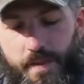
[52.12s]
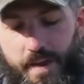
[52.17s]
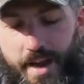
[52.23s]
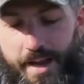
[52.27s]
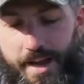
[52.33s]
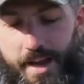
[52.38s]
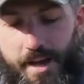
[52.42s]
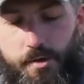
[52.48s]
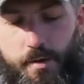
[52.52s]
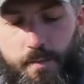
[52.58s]
the
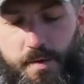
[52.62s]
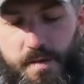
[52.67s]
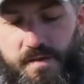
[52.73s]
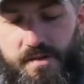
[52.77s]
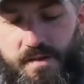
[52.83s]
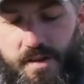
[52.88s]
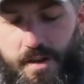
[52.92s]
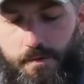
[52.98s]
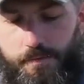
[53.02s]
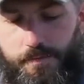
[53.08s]
hand grip
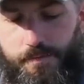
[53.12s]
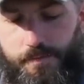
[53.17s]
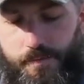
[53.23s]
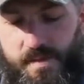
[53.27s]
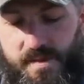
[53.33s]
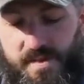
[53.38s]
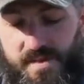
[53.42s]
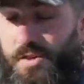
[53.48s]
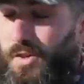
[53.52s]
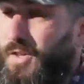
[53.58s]
itself,
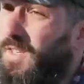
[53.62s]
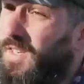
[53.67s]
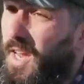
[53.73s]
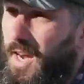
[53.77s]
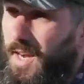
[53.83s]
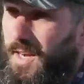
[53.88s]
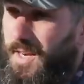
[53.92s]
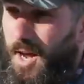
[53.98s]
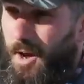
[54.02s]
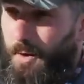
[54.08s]
it's still a
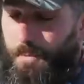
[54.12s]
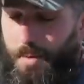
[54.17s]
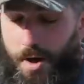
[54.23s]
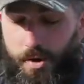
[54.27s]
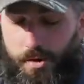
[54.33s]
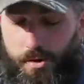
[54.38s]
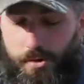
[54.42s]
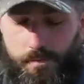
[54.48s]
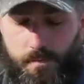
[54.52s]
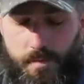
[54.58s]
takedown
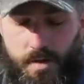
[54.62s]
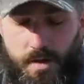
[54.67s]
model.